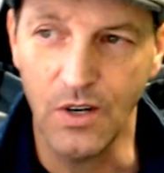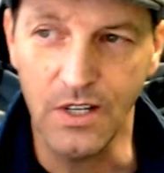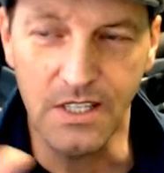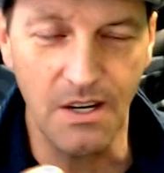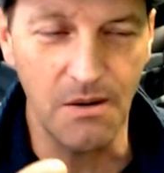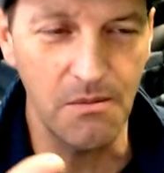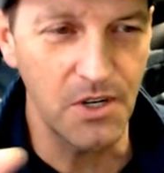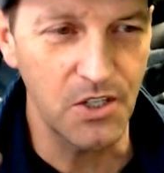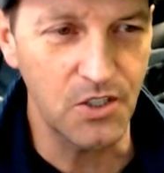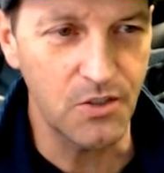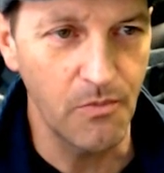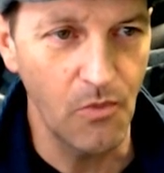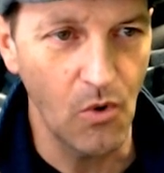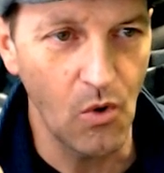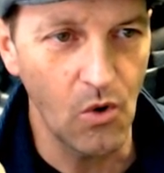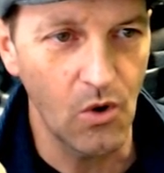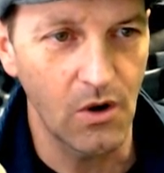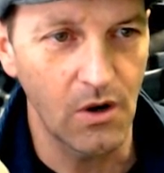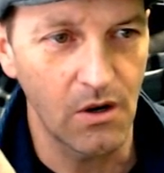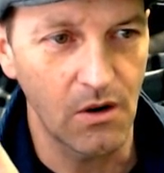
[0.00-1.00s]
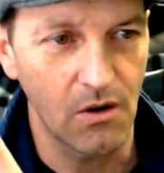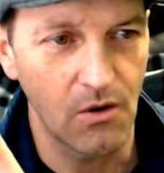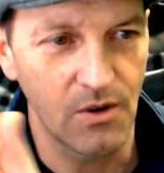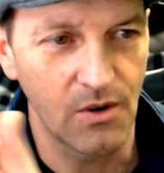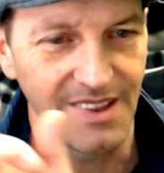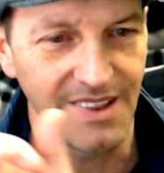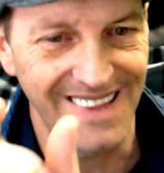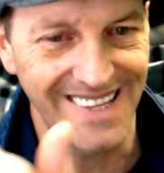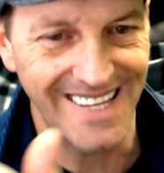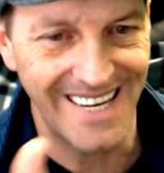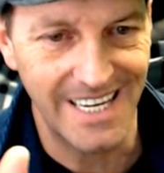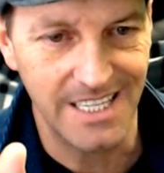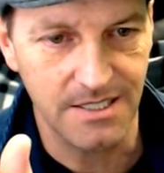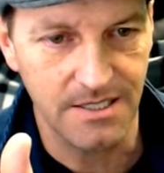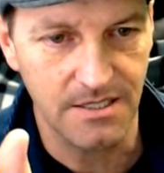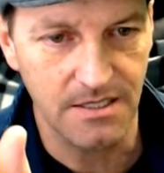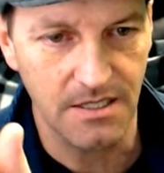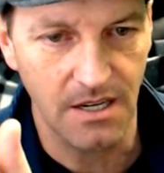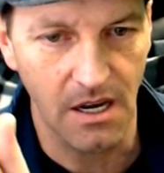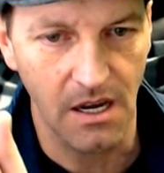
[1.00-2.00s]
how much more or
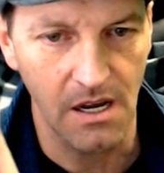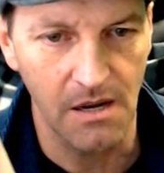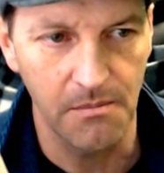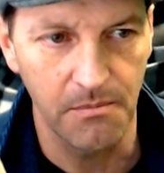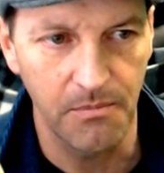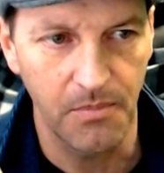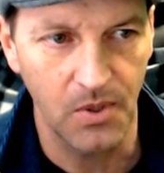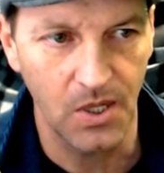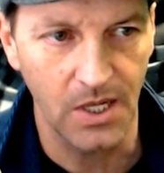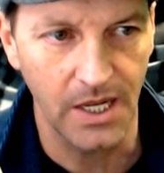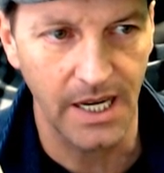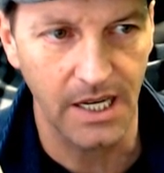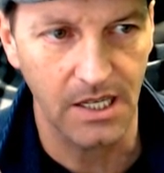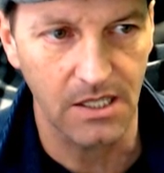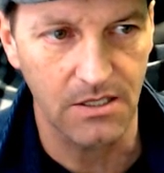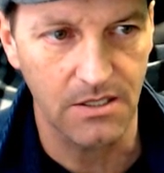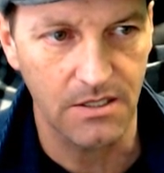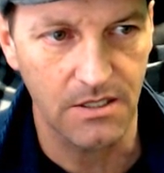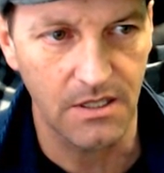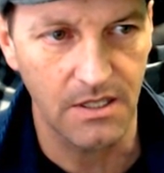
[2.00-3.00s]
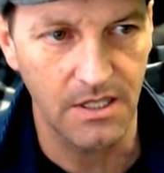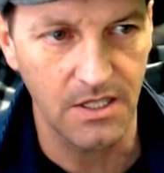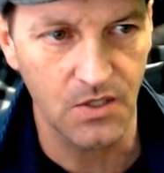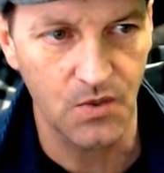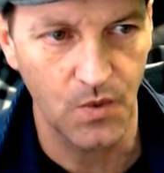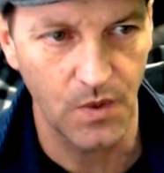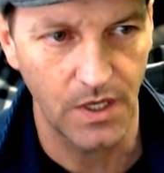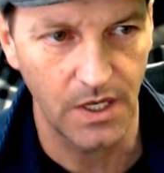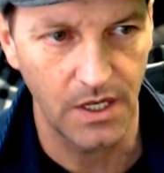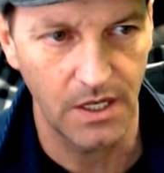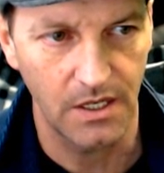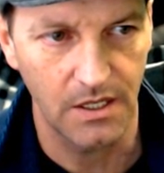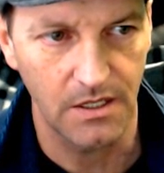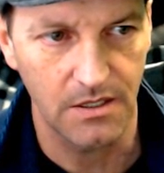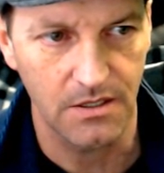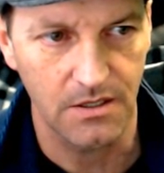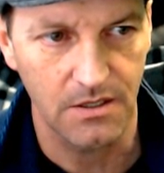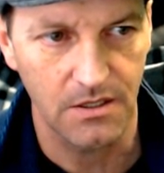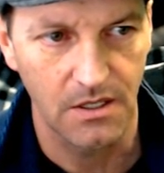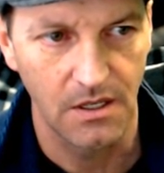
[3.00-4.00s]
less complex this one
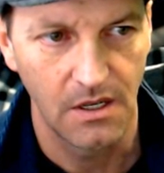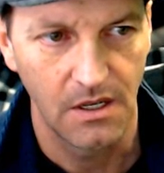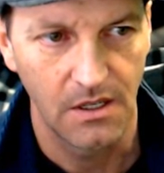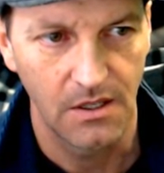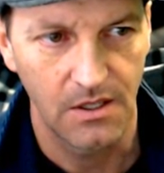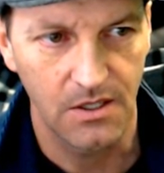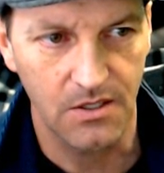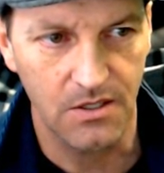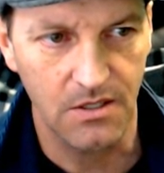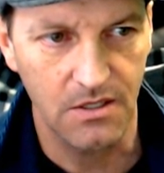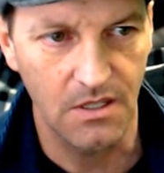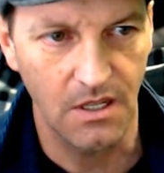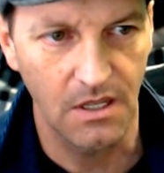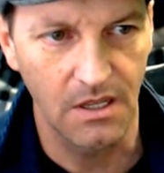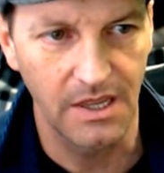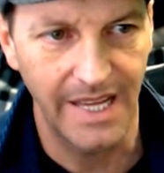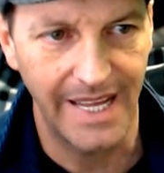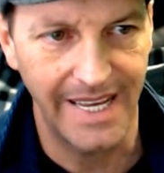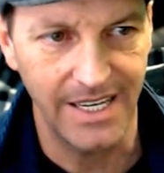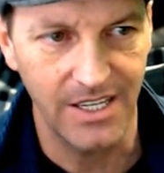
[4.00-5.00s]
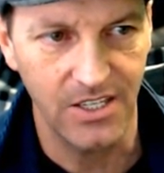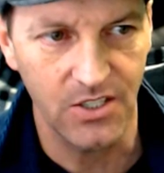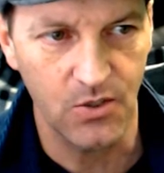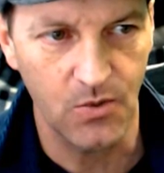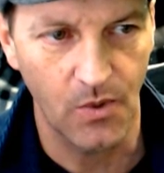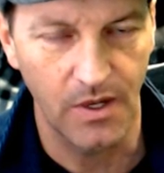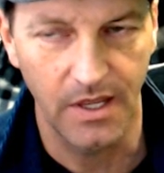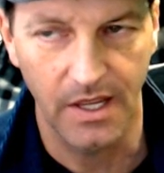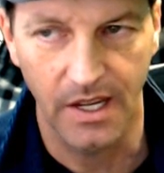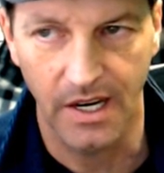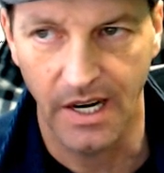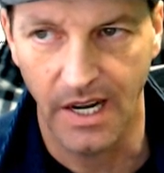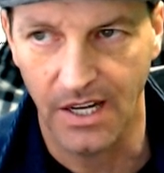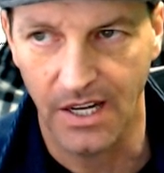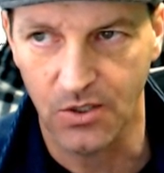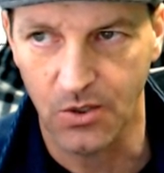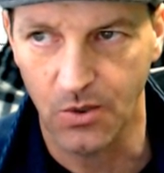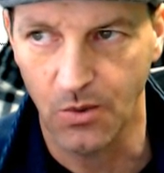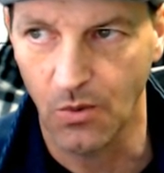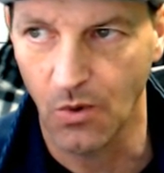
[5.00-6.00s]
is. This is the latest one that I
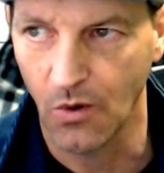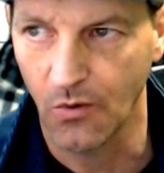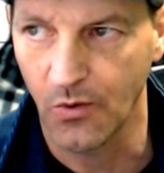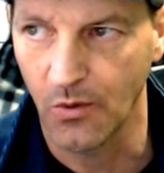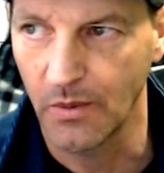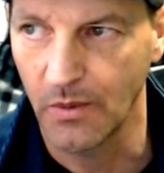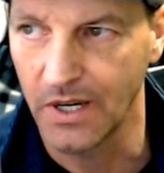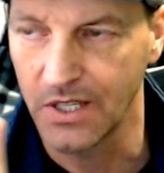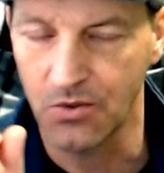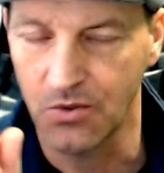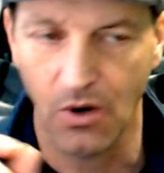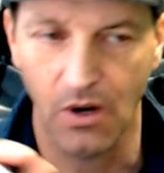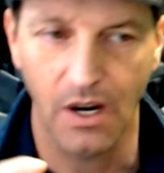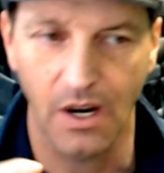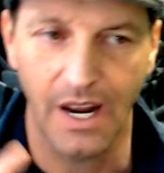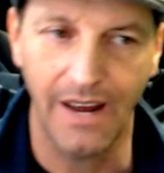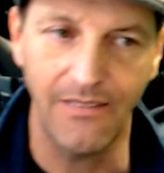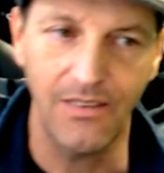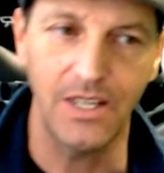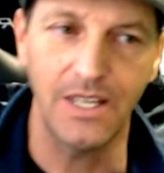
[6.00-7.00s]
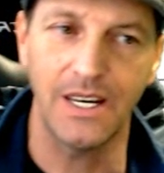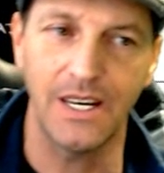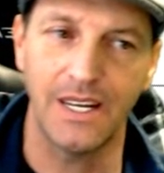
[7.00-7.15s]
actually wrote for my store. I haven't yet